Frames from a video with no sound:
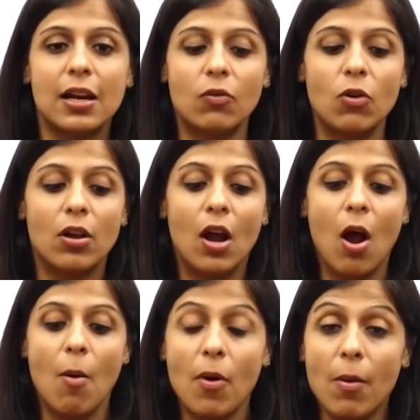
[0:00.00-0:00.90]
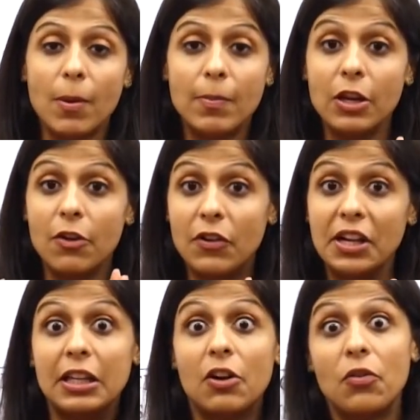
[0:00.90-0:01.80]
that would probably
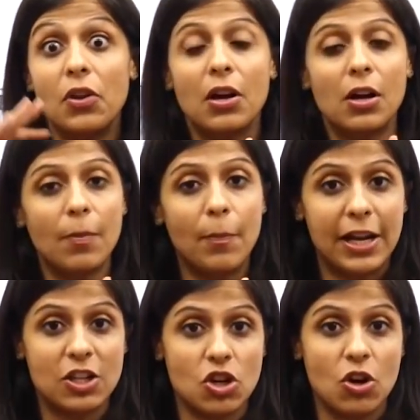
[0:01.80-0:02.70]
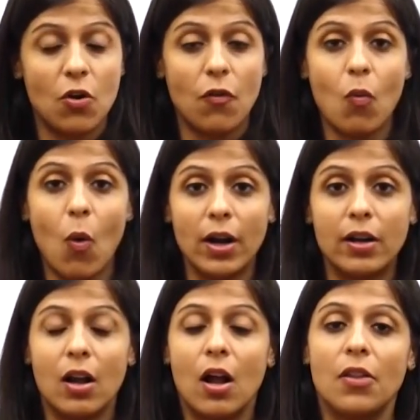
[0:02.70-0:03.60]
reveal the real picture of
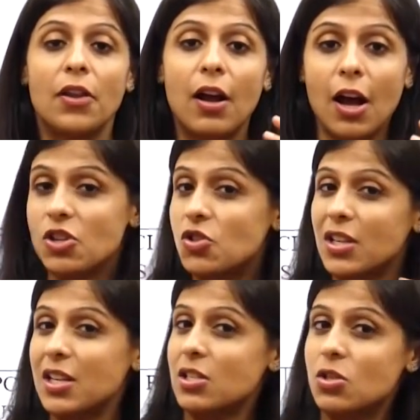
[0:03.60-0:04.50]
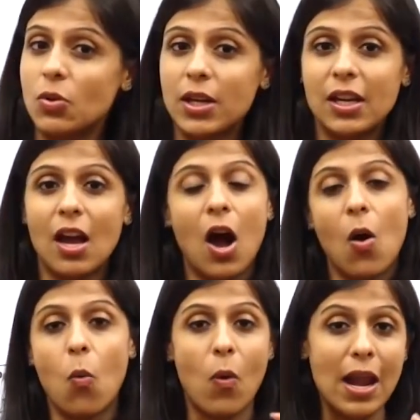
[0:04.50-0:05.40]
what the country is doing,
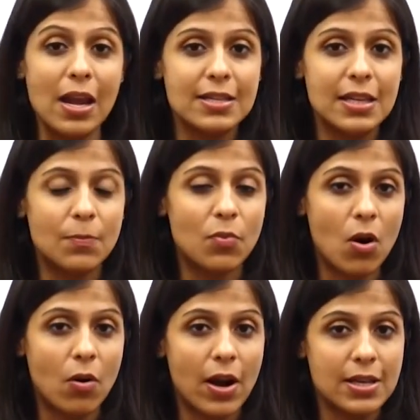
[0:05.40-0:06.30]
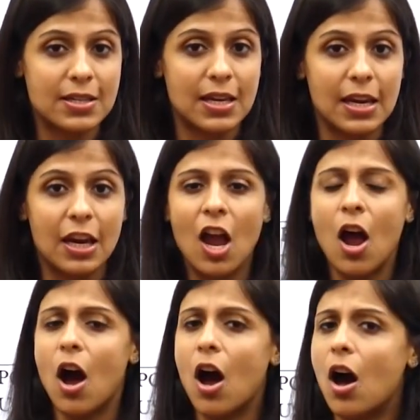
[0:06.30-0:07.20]
how well is it progressing,
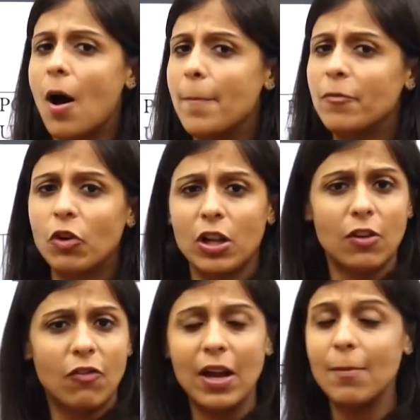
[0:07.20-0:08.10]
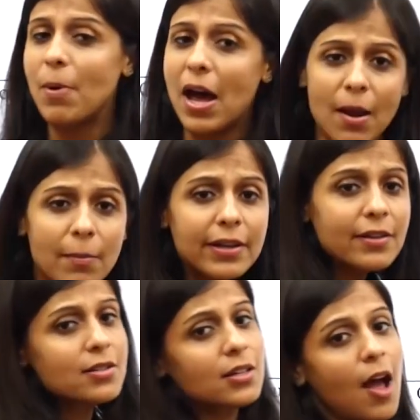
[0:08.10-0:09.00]
what are the fine
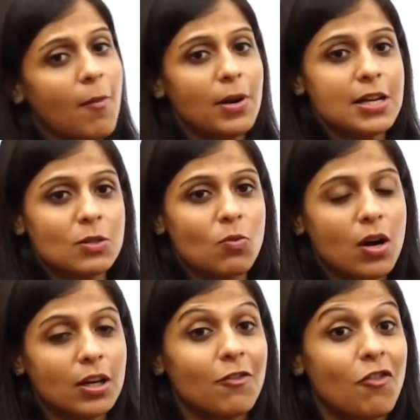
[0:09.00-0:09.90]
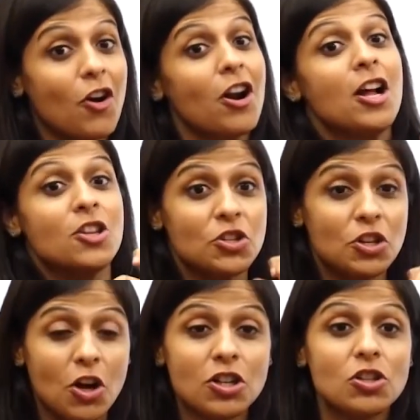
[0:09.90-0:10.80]
parameters the government is working for. So
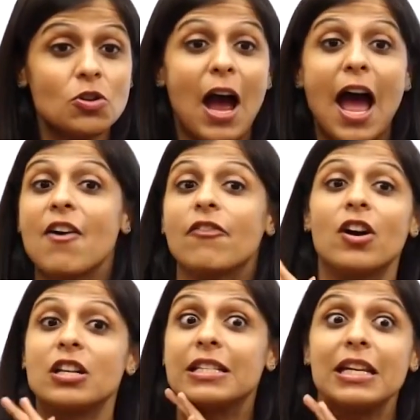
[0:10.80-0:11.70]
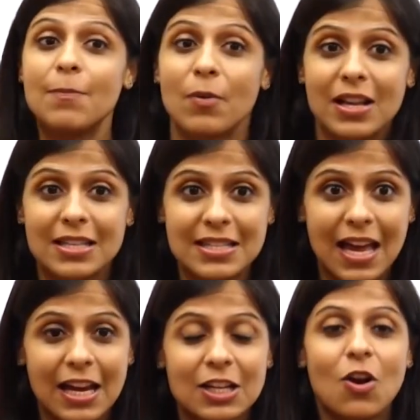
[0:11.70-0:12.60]
in order to have a deeper
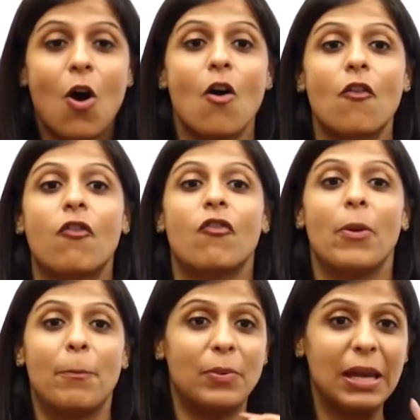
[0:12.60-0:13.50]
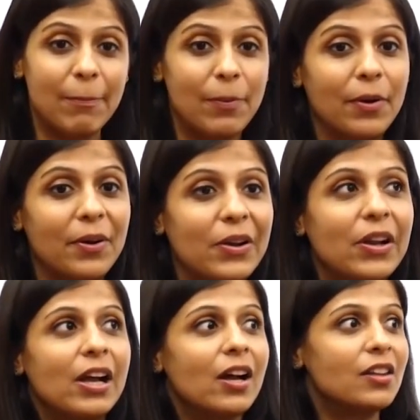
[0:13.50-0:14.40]
insight of the
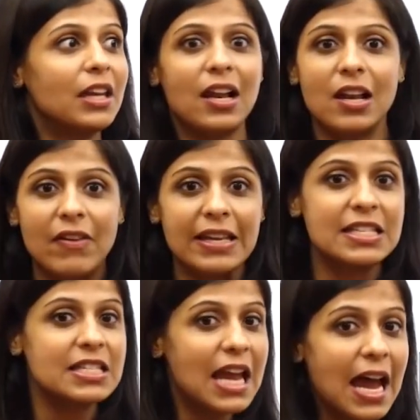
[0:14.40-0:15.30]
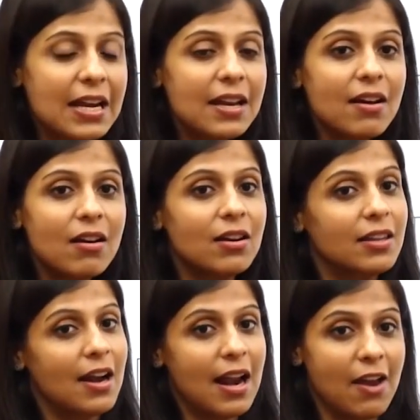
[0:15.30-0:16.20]
people, their living
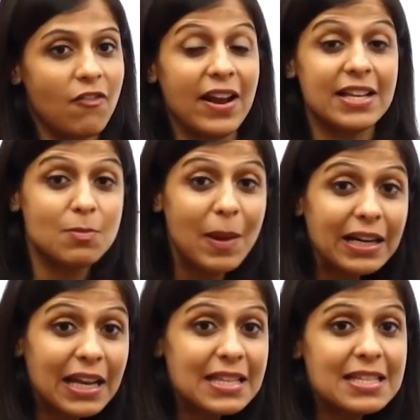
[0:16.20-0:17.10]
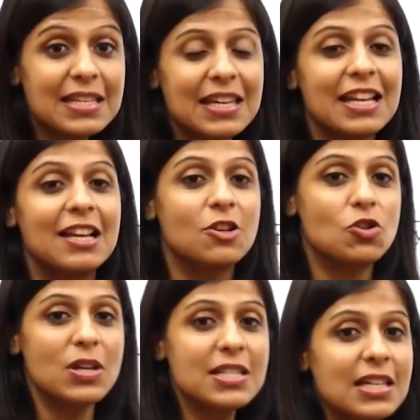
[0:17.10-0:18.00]
standard, their life expectancy,
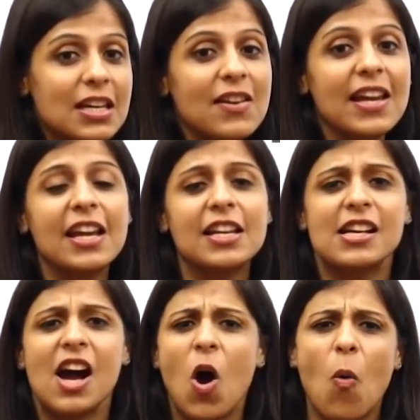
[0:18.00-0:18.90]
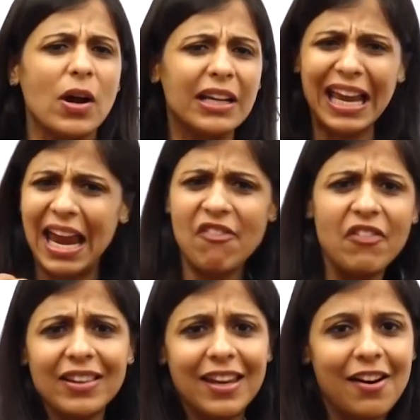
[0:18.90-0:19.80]
literacy rate,
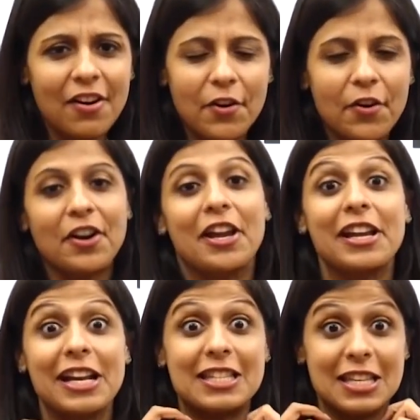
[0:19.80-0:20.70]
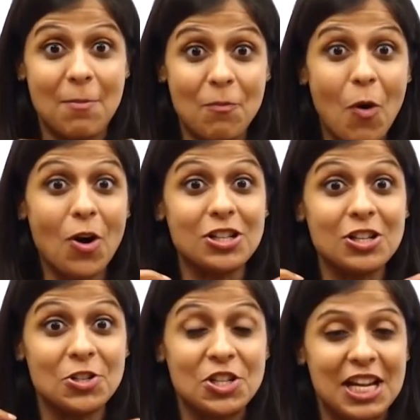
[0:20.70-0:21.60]
whatever they are earning, it's
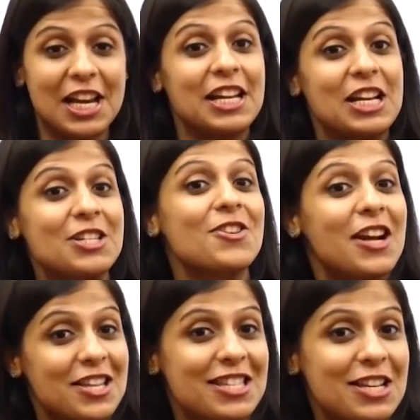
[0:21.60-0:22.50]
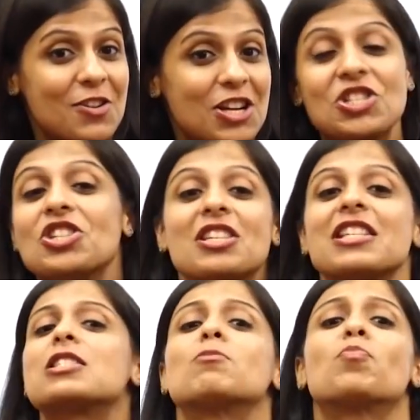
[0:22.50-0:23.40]
important to take into consideration
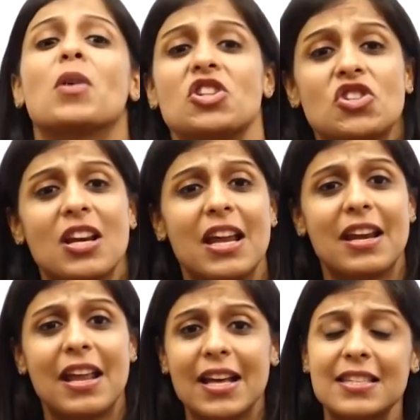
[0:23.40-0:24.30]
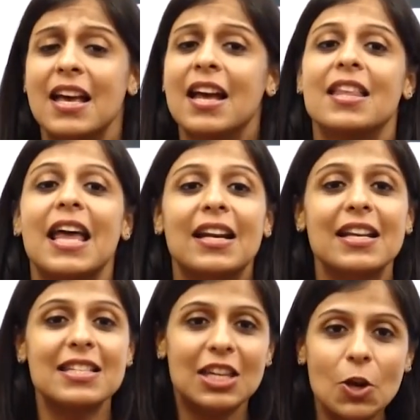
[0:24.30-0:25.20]
this special index, that
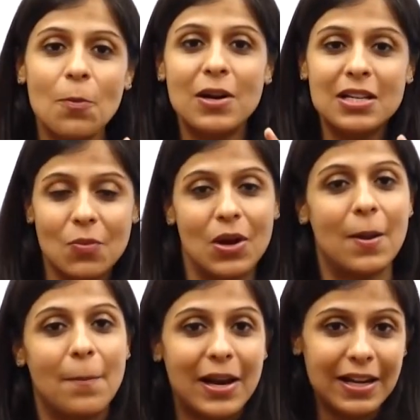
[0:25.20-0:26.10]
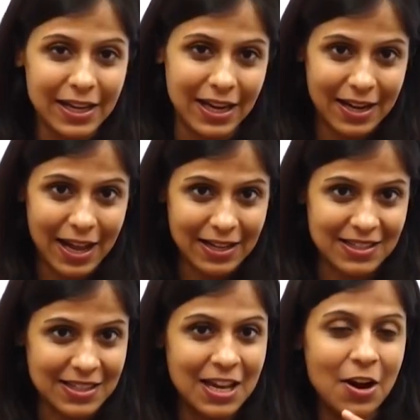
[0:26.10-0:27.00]
is Human Development
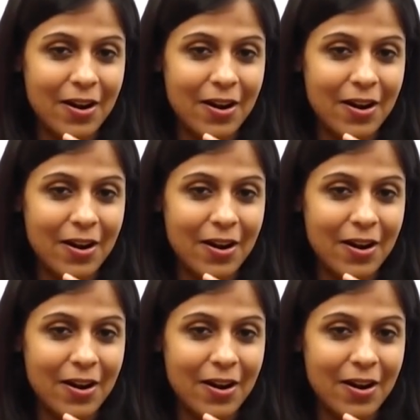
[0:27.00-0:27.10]
Index,